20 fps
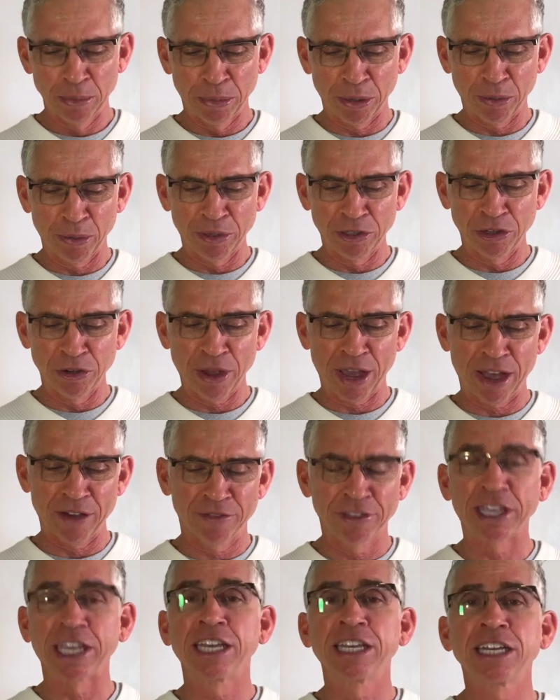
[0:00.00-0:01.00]
But when you
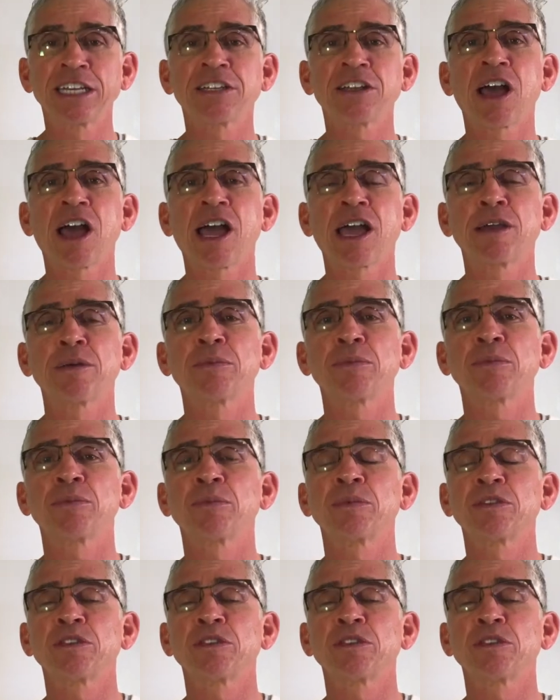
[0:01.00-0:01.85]
have the anytime